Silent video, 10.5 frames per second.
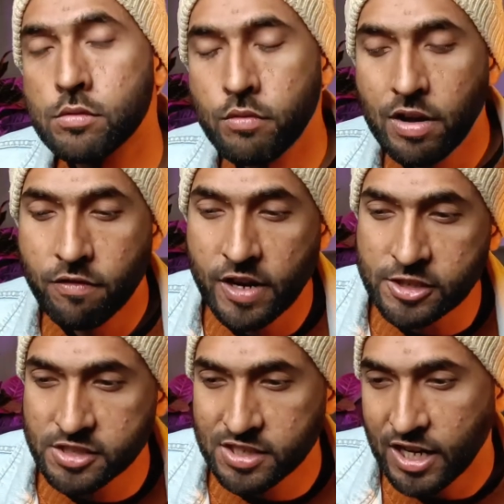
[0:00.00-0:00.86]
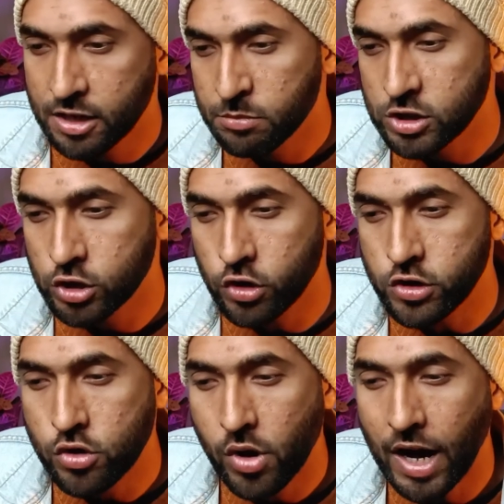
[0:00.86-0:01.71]
Well friends, let me show
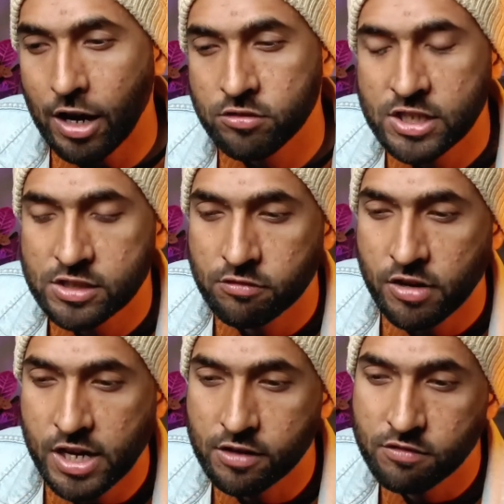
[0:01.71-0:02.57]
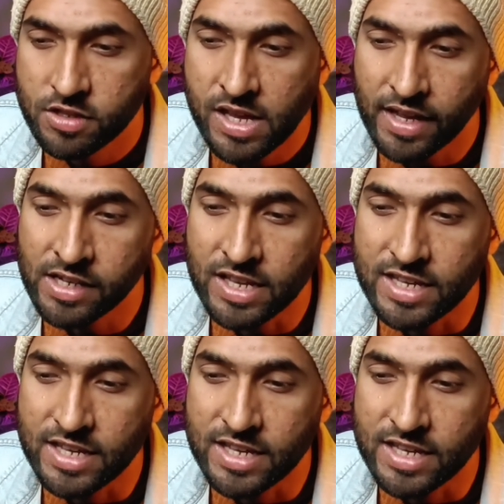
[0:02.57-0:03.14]
you how this works with an